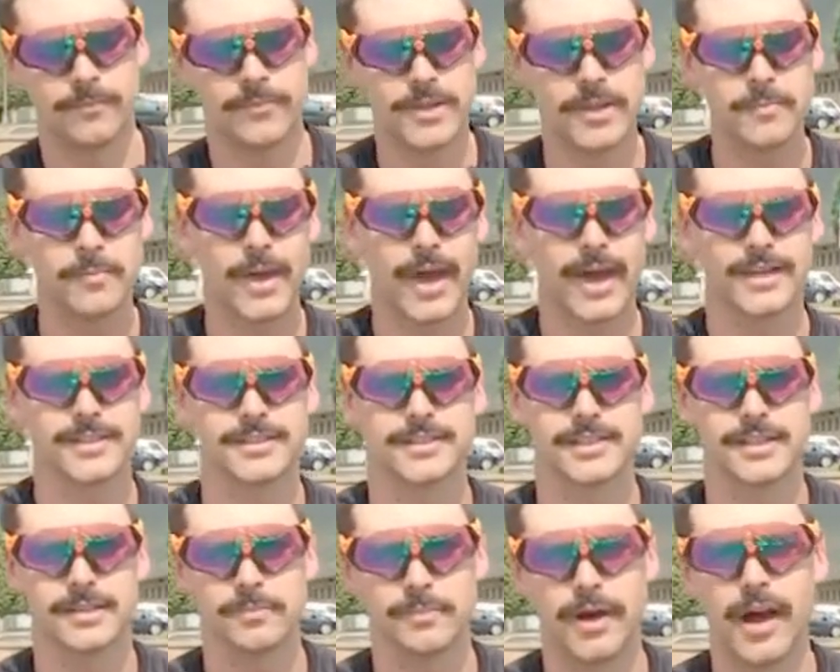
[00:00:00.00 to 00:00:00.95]
impacted
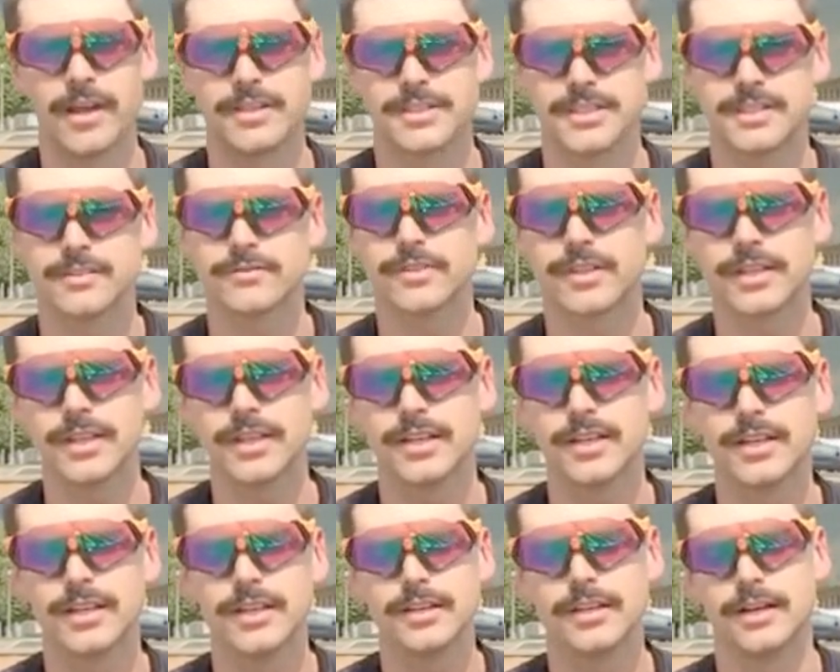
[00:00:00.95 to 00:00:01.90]
them positively
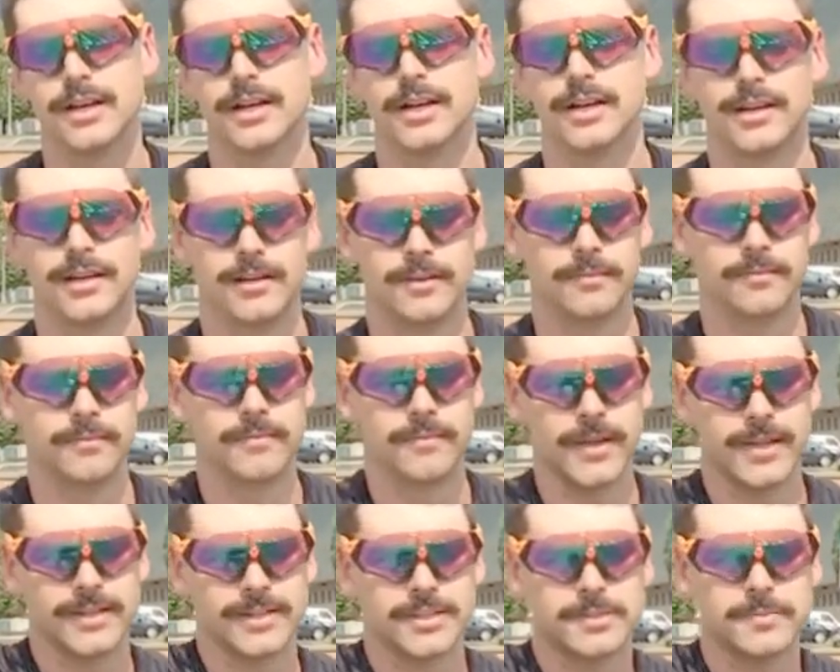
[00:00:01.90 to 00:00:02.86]

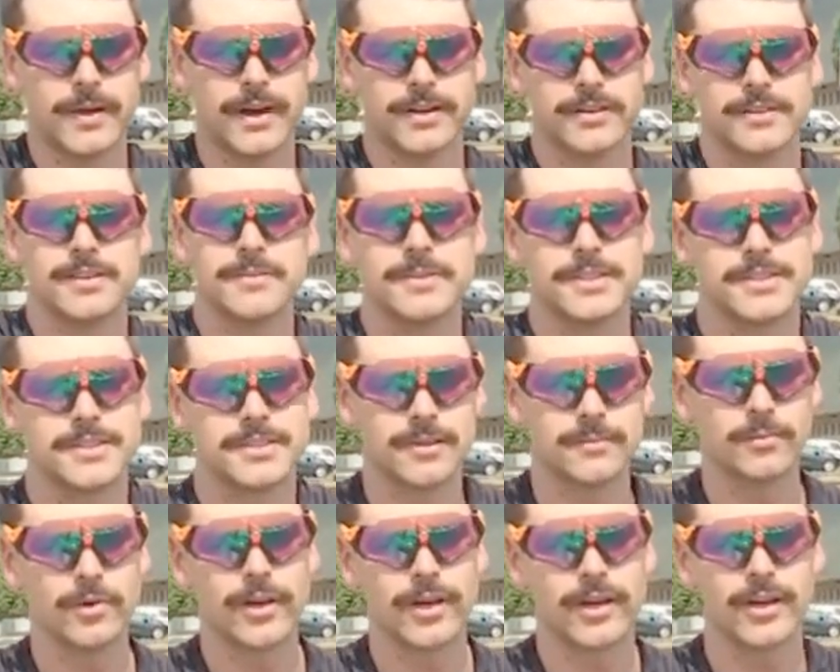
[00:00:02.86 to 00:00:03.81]
and inspired them in
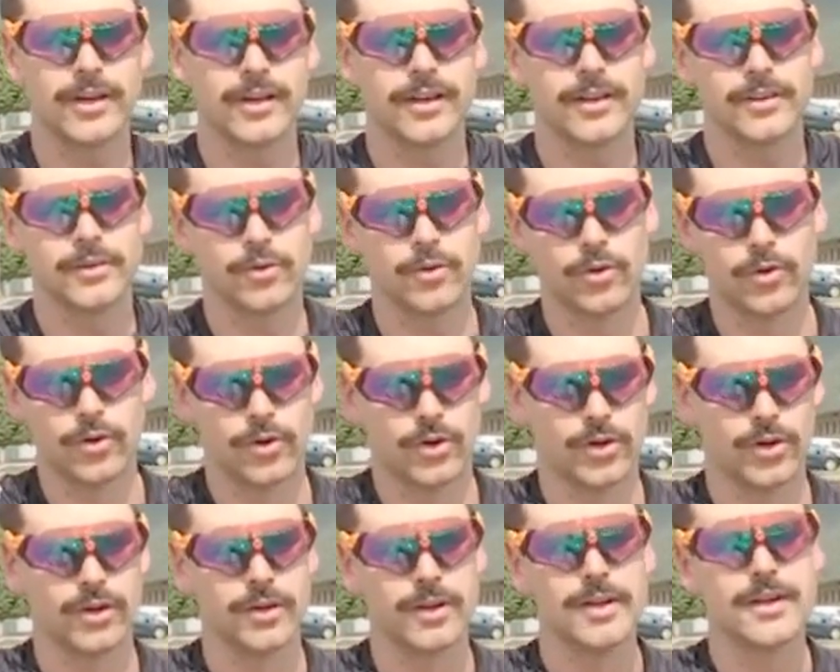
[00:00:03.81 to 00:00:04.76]
some way,
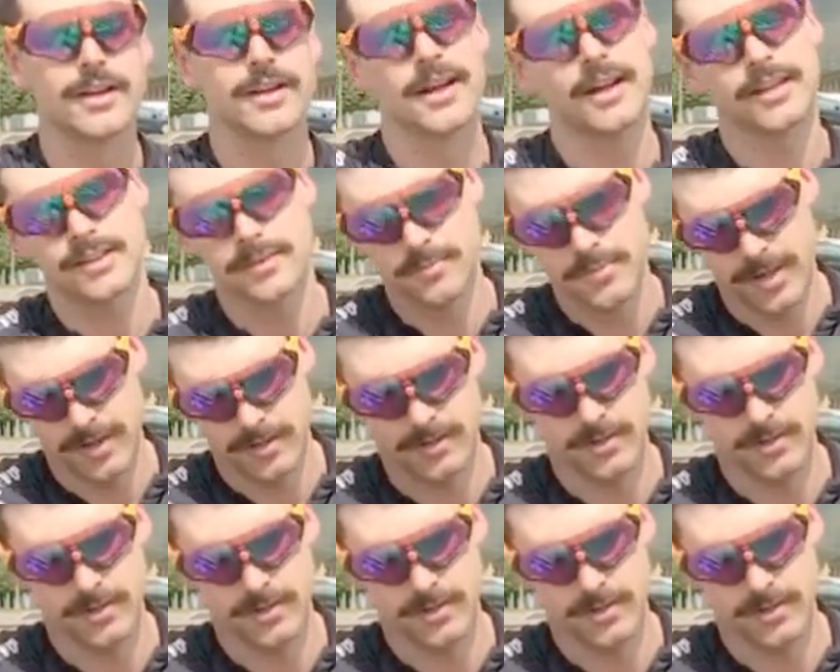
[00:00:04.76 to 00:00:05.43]
or got them back